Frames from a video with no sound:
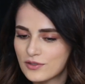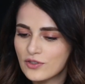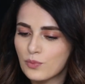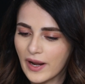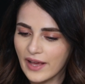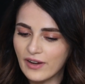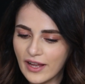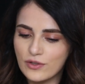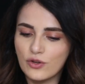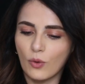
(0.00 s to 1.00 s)
so whenever I
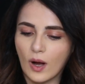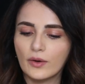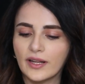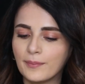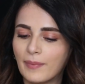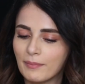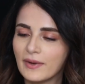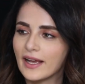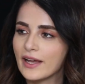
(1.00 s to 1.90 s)
used to go out in public,